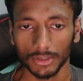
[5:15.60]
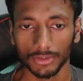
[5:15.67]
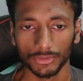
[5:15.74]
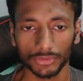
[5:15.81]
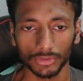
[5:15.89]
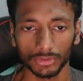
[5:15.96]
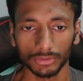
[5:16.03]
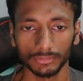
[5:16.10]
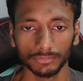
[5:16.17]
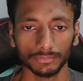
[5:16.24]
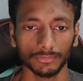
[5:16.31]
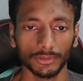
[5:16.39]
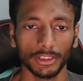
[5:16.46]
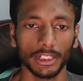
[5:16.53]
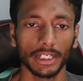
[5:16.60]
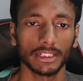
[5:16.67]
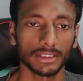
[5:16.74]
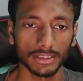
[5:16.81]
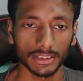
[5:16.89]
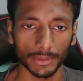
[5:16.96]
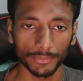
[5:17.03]
So next
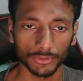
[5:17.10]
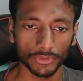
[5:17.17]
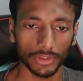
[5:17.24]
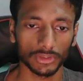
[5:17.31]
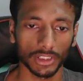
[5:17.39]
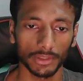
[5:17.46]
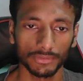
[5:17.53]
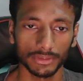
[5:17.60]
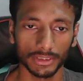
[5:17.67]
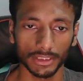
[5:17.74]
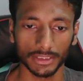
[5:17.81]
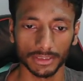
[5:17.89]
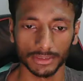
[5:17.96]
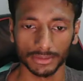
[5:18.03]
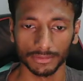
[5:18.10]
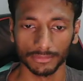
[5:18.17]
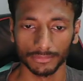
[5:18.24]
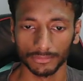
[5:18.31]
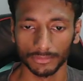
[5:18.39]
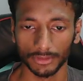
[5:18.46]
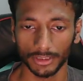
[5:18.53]
is suppose we actually have 6
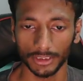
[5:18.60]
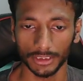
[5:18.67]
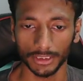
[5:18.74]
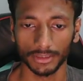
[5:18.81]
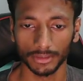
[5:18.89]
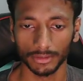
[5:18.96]
digit.